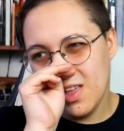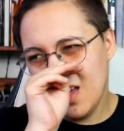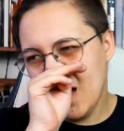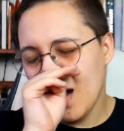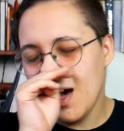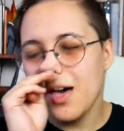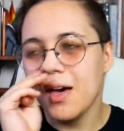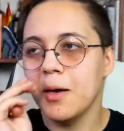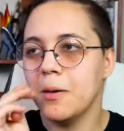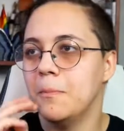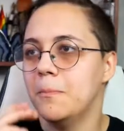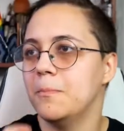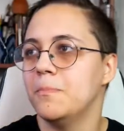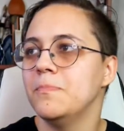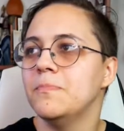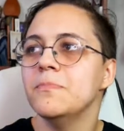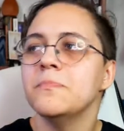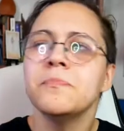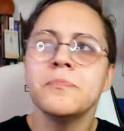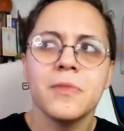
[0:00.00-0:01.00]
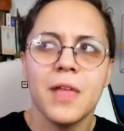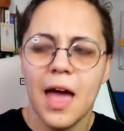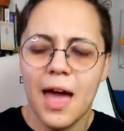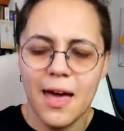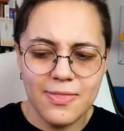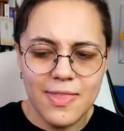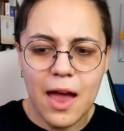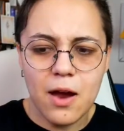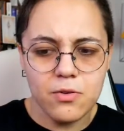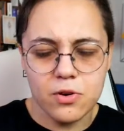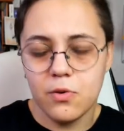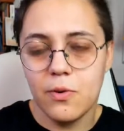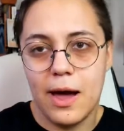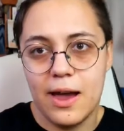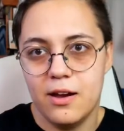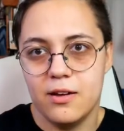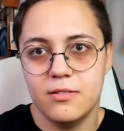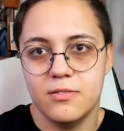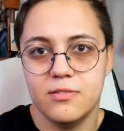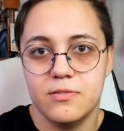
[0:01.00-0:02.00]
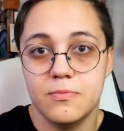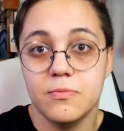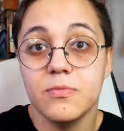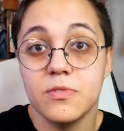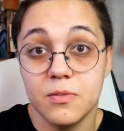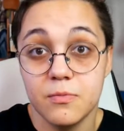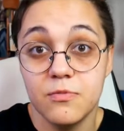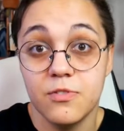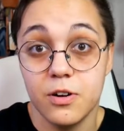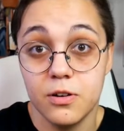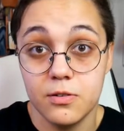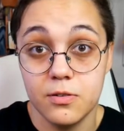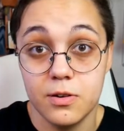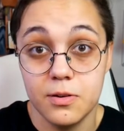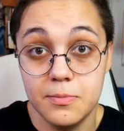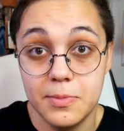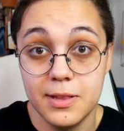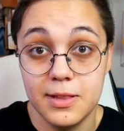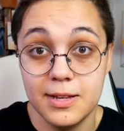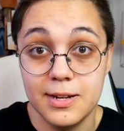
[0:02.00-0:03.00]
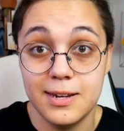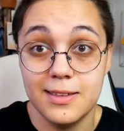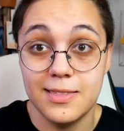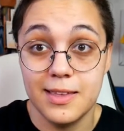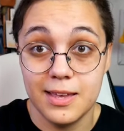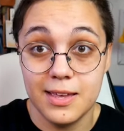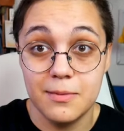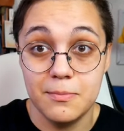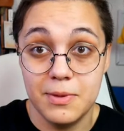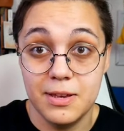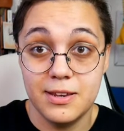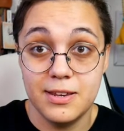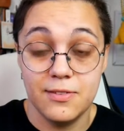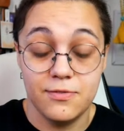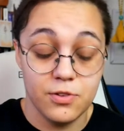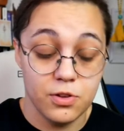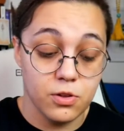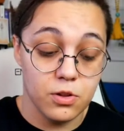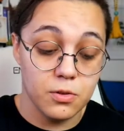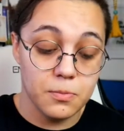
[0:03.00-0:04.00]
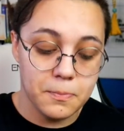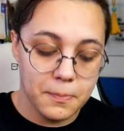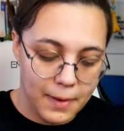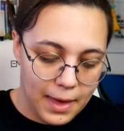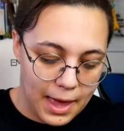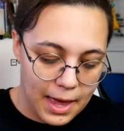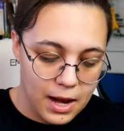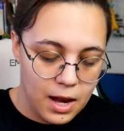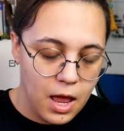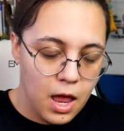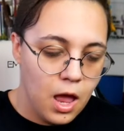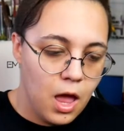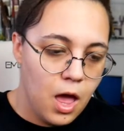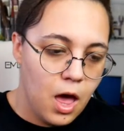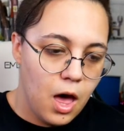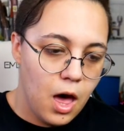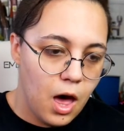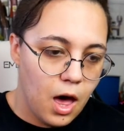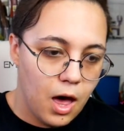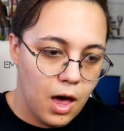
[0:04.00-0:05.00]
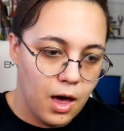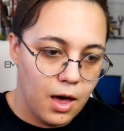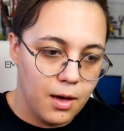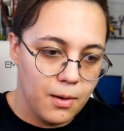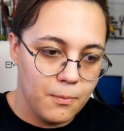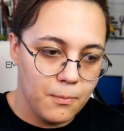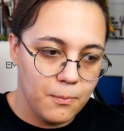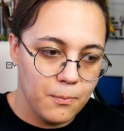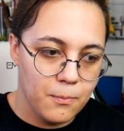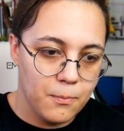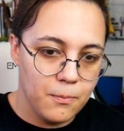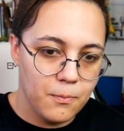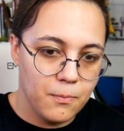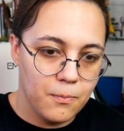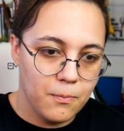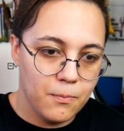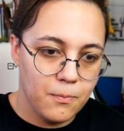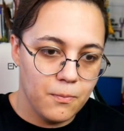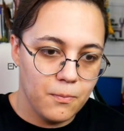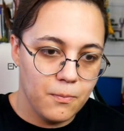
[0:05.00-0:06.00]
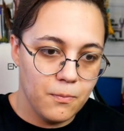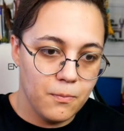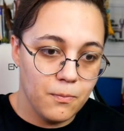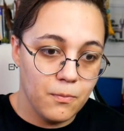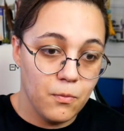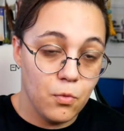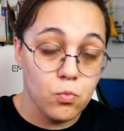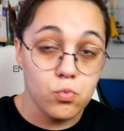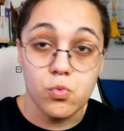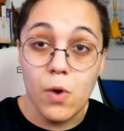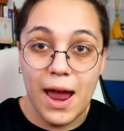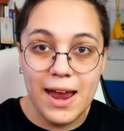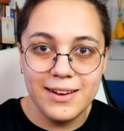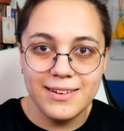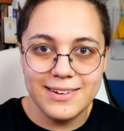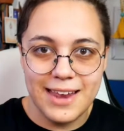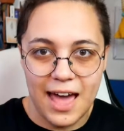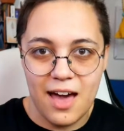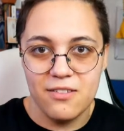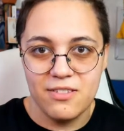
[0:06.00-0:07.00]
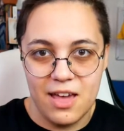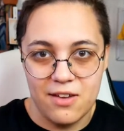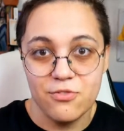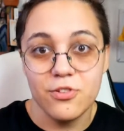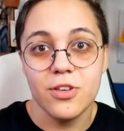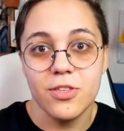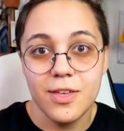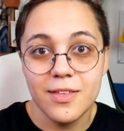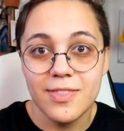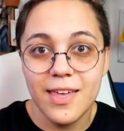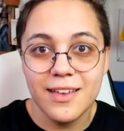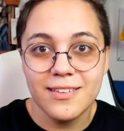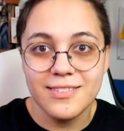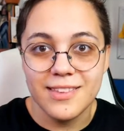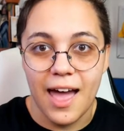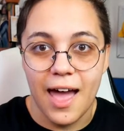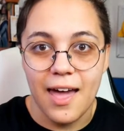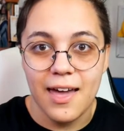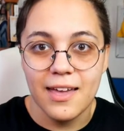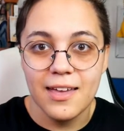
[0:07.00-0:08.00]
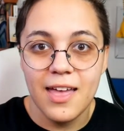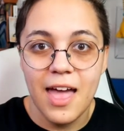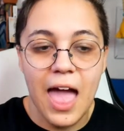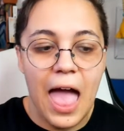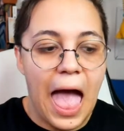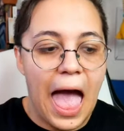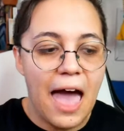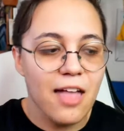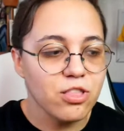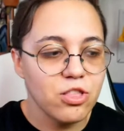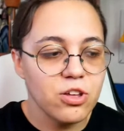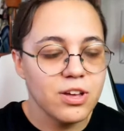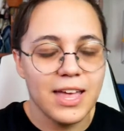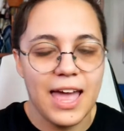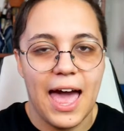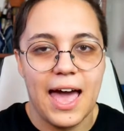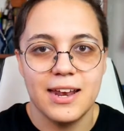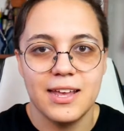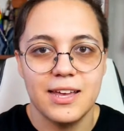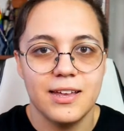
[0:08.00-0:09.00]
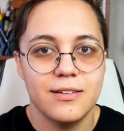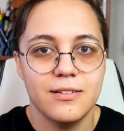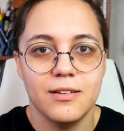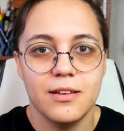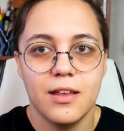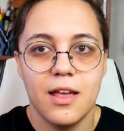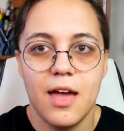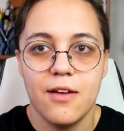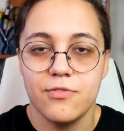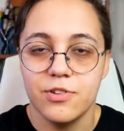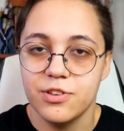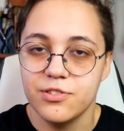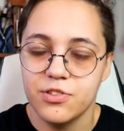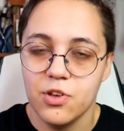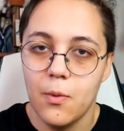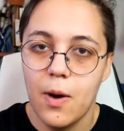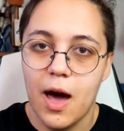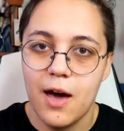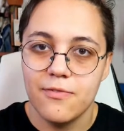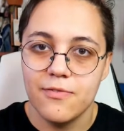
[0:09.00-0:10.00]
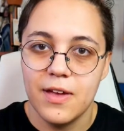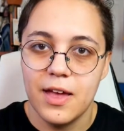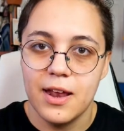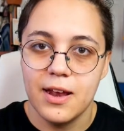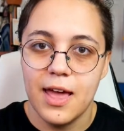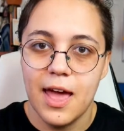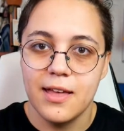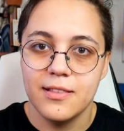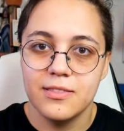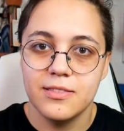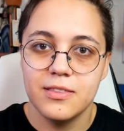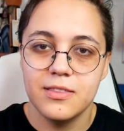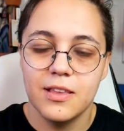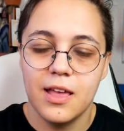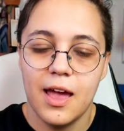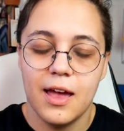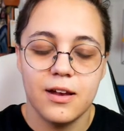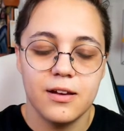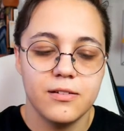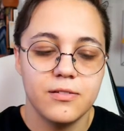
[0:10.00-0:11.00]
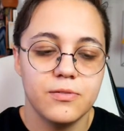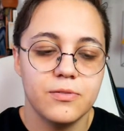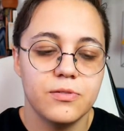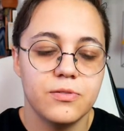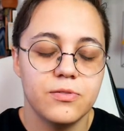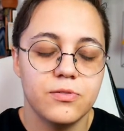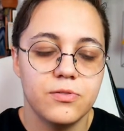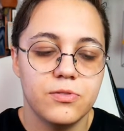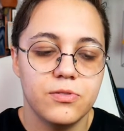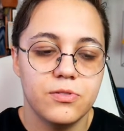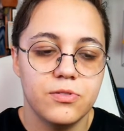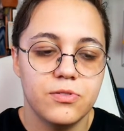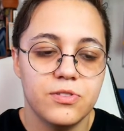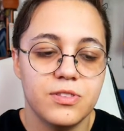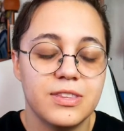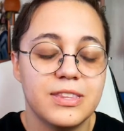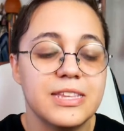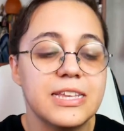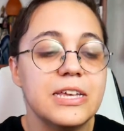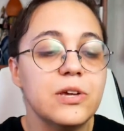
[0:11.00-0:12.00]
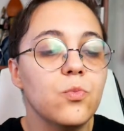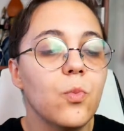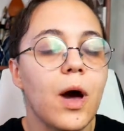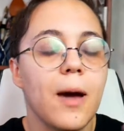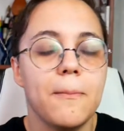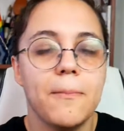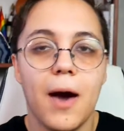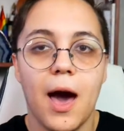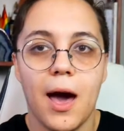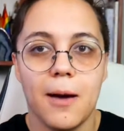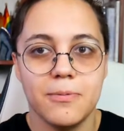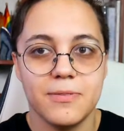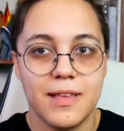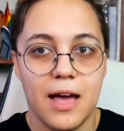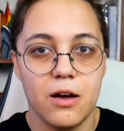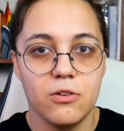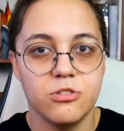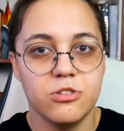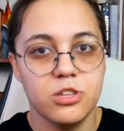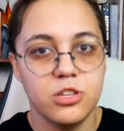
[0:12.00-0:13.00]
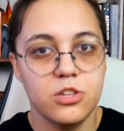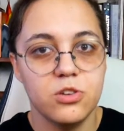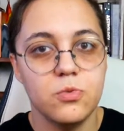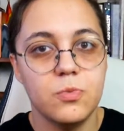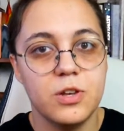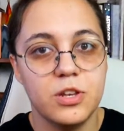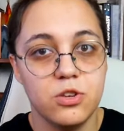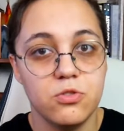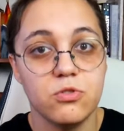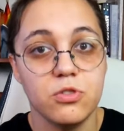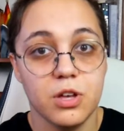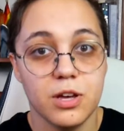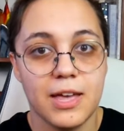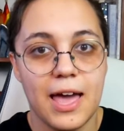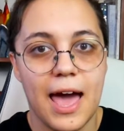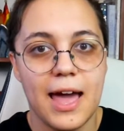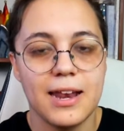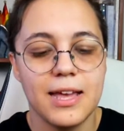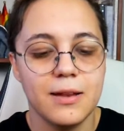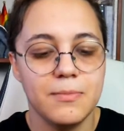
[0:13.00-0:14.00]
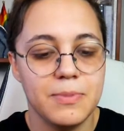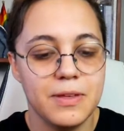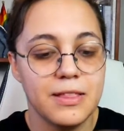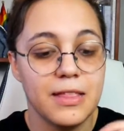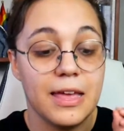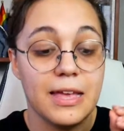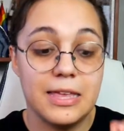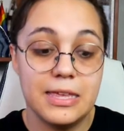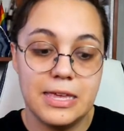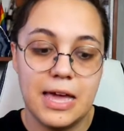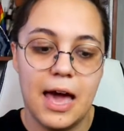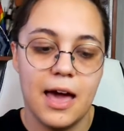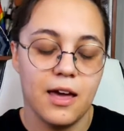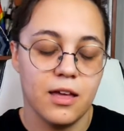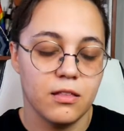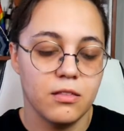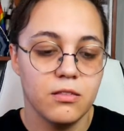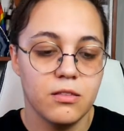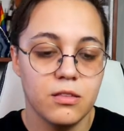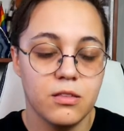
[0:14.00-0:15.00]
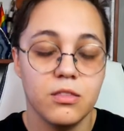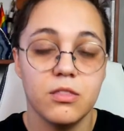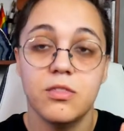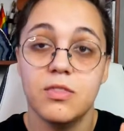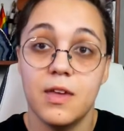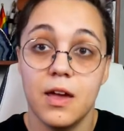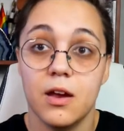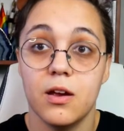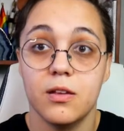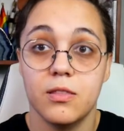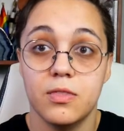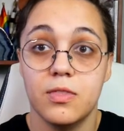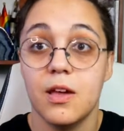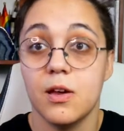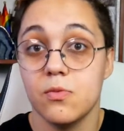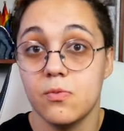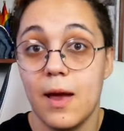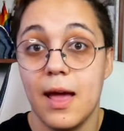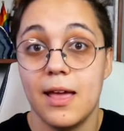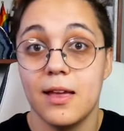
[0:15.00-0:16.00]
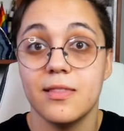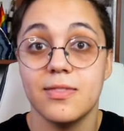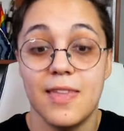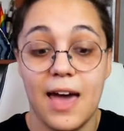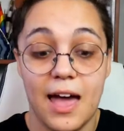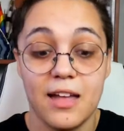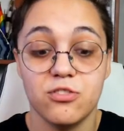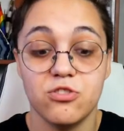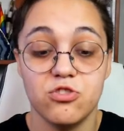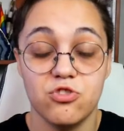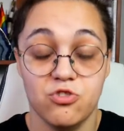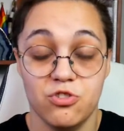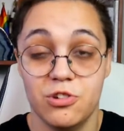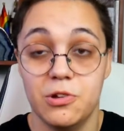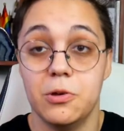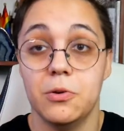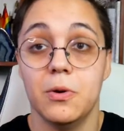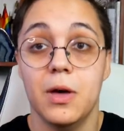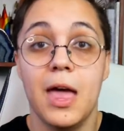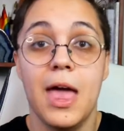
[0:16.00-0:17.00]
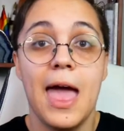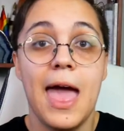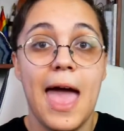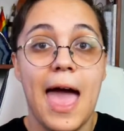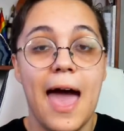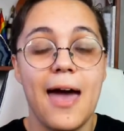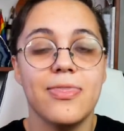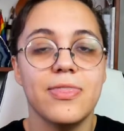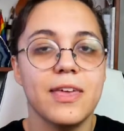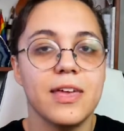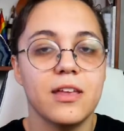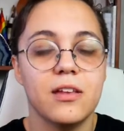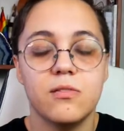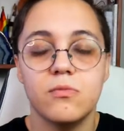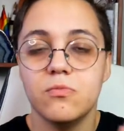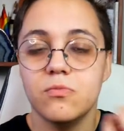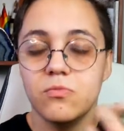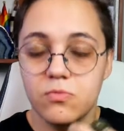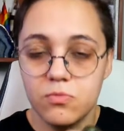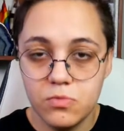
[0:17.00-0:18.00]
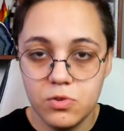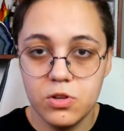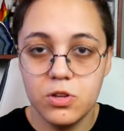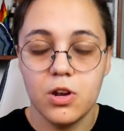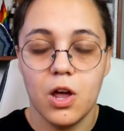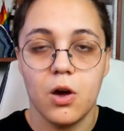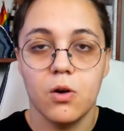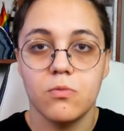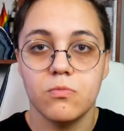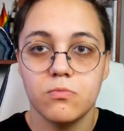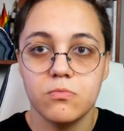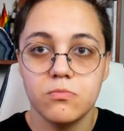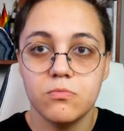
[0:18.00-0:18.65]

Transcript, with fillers: Um, and that requires some vulnerability that can be difficult, but um, write down everything they say and look at it every so often and and see what pops out to you when you look at it and be like, yeah, they're they're right, that's true. And then, you know,